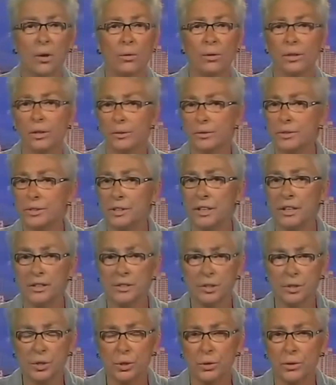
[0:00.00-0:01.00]
We don't see it
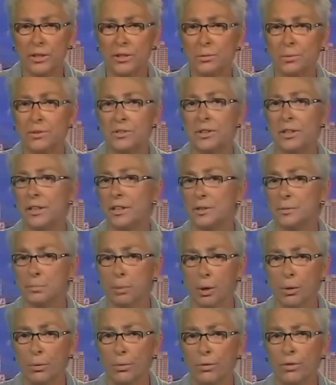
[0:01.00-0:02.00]
as a choice, we see it as
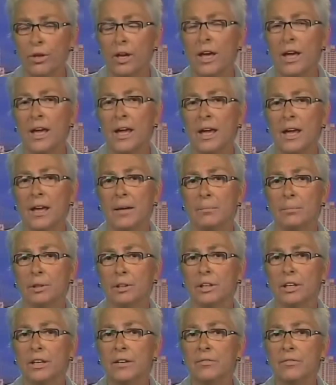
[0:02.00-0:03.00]
both, right. and
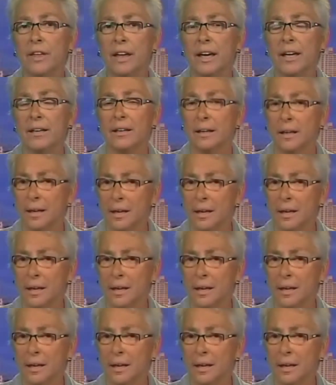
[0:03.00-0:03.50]
believe that